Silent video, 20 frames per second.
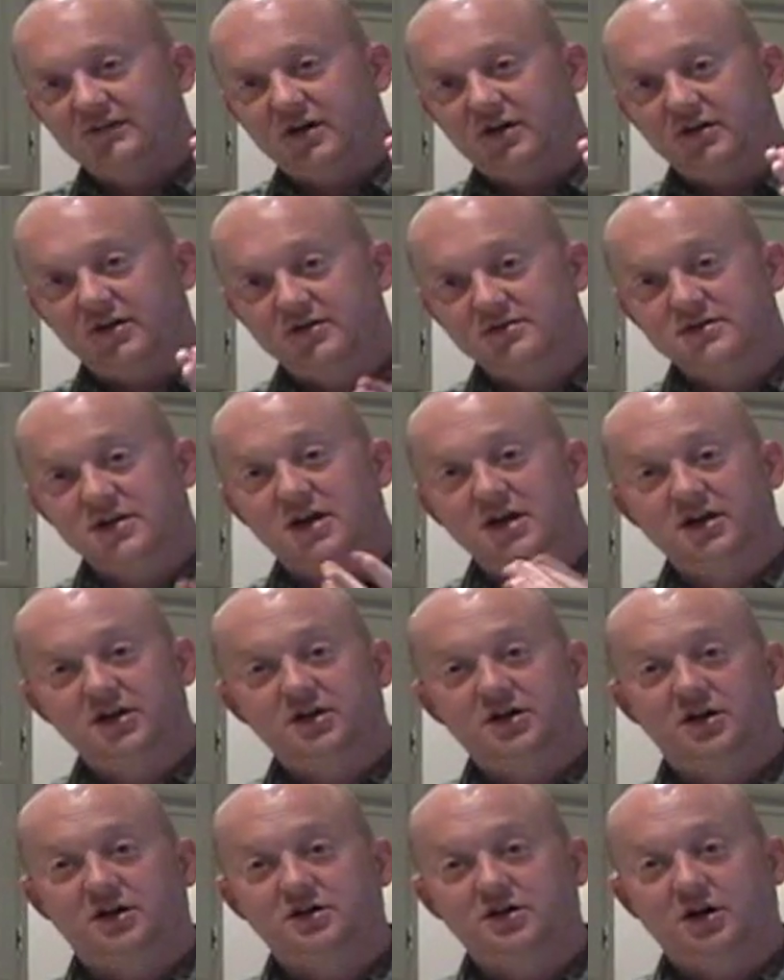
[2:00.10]
to give all those
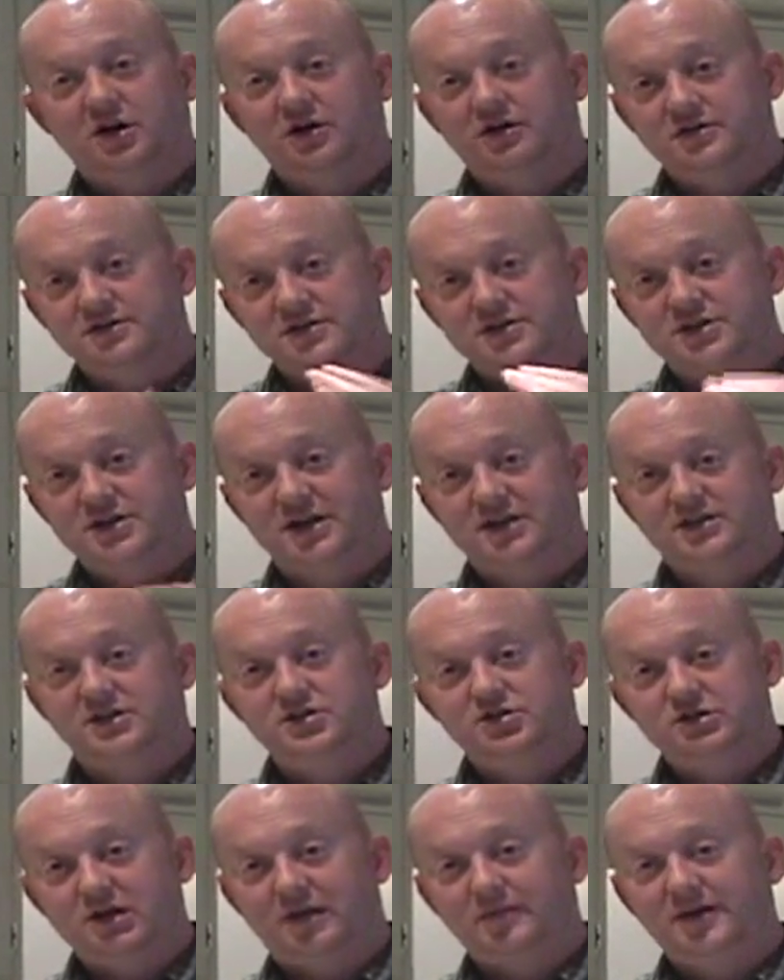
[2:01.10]
uncooked kernels a chance
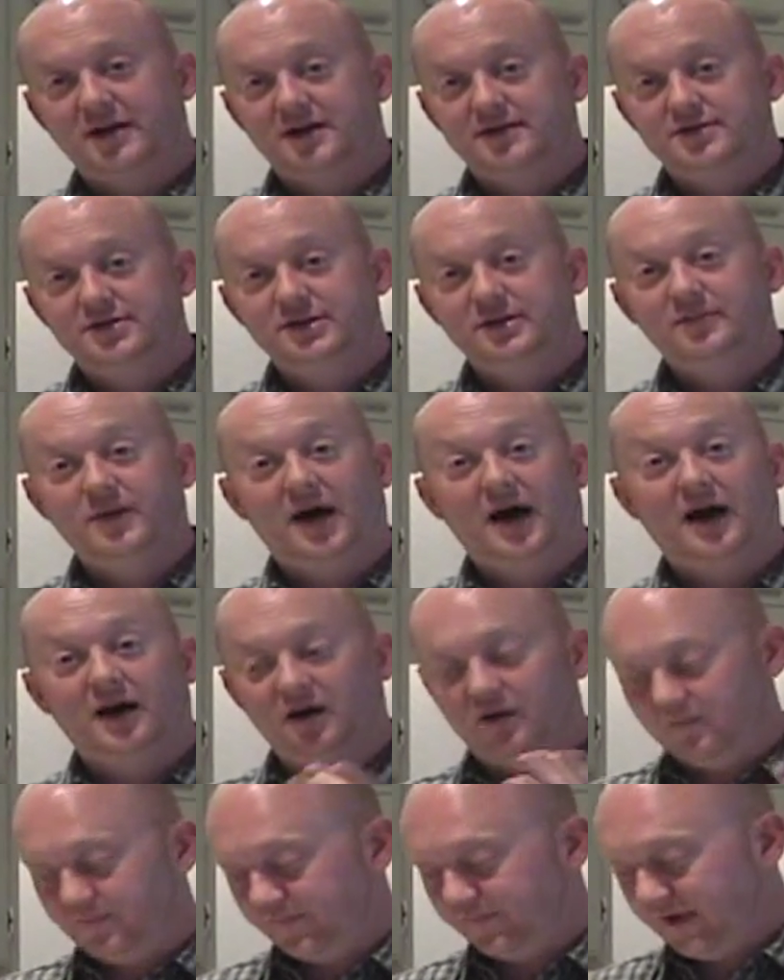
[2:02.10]
to drop down to the
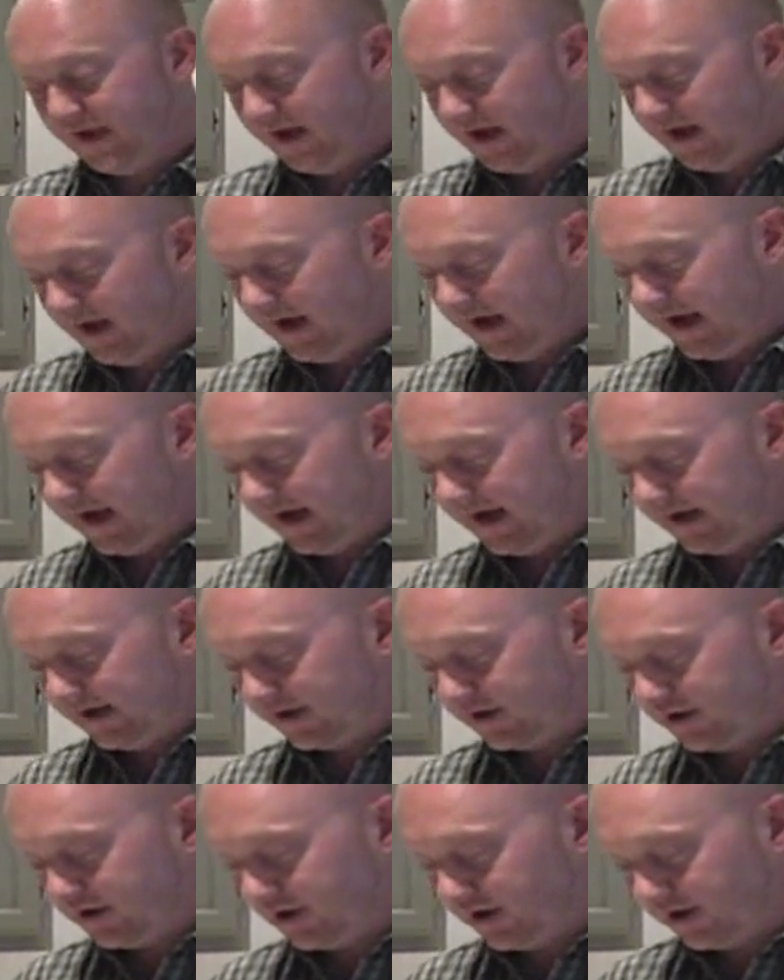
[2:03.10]
bottom
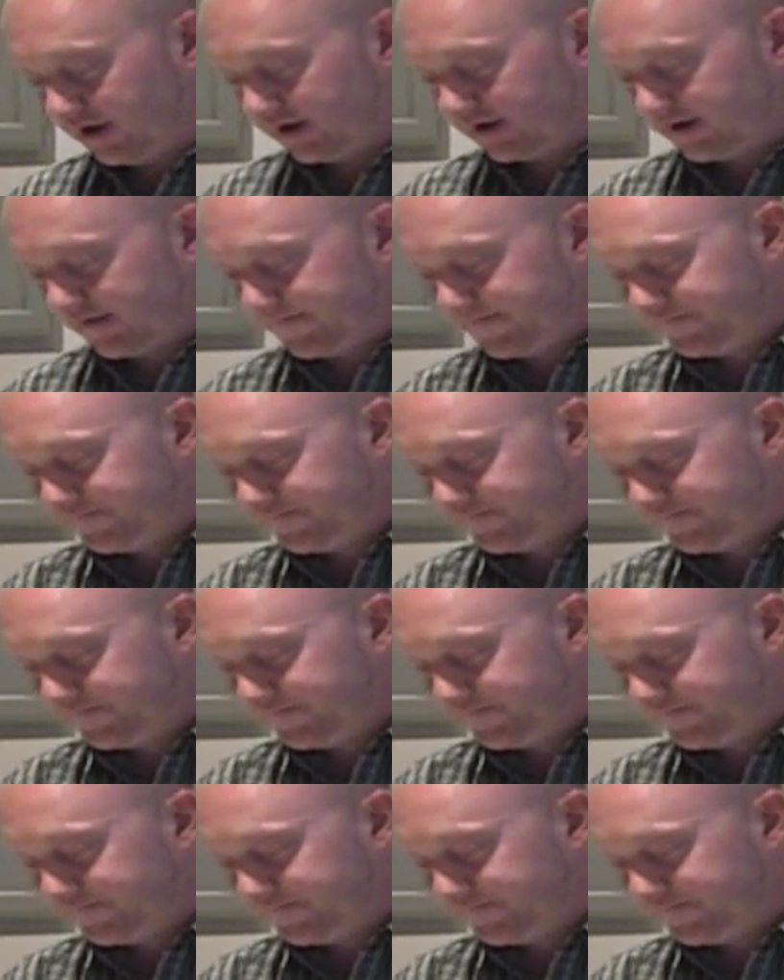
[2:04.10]
and cook.